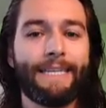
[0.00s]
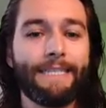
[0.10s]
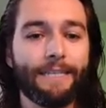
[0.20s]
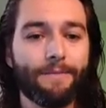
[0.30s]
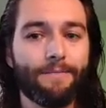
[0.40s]

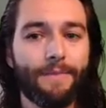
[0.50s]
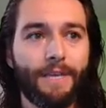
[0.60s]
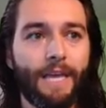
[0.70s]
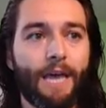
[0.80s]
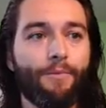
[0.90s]
kingdom
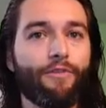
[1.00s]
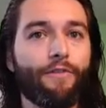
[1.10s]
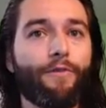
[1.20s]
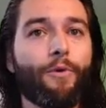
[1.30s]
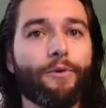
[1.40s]
and
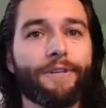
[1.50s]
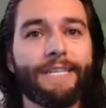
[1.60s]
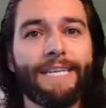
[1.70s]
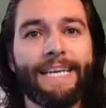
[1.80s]
moving forward.